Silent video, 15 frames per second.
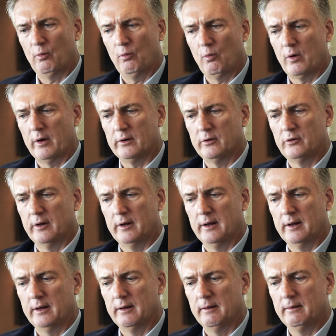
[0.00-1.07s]
what
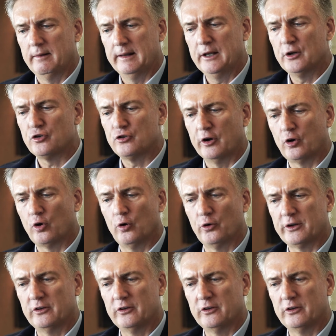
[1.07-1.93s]
the industry calls